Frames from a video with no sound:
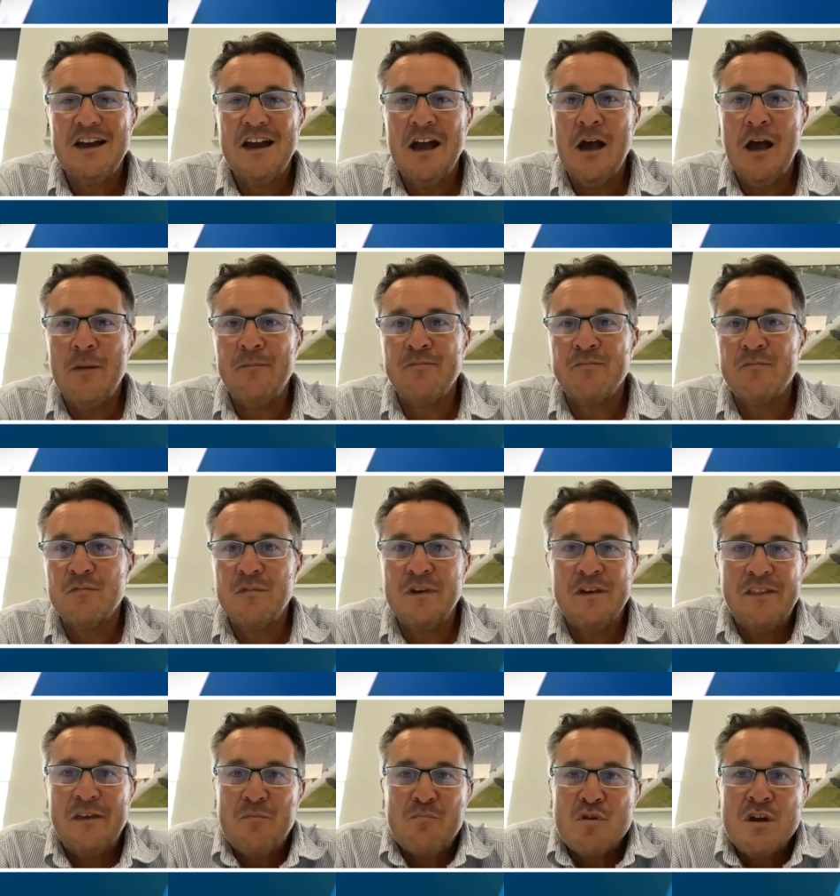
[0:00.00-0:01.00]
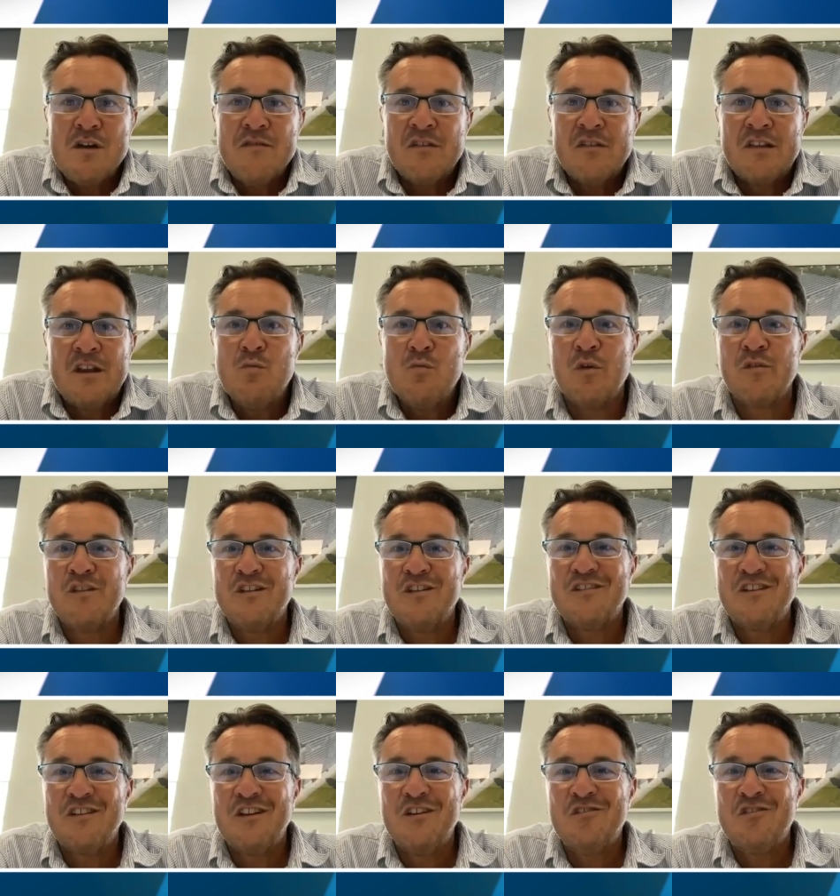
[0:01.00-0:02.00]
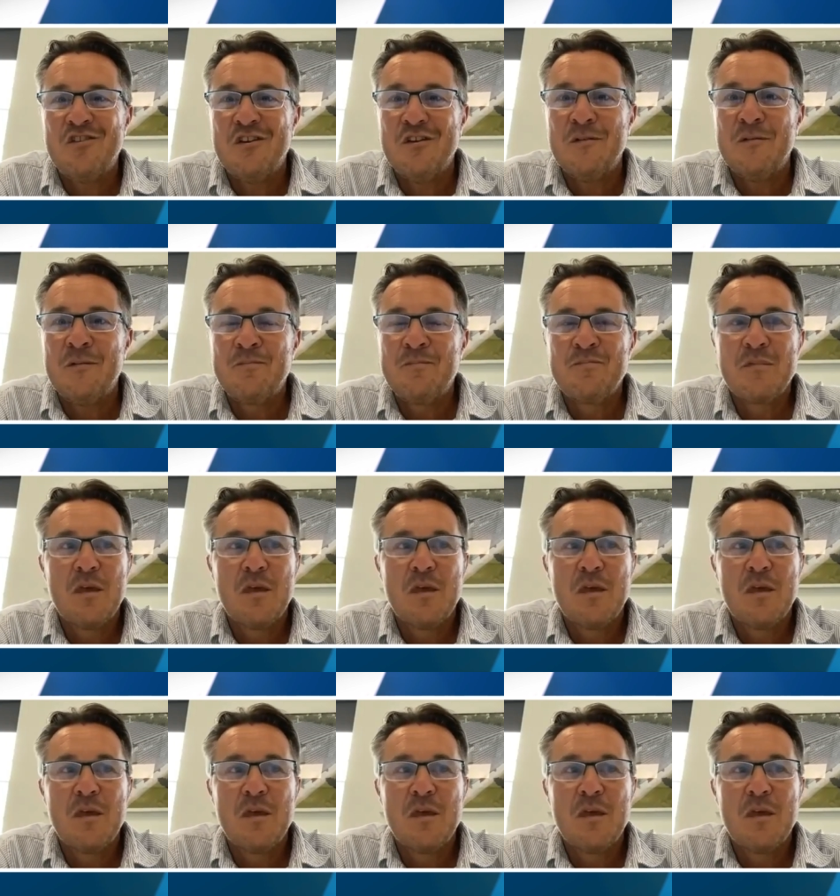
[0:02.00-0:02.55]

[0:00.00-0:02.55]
Um, where there previously wasn't a solution.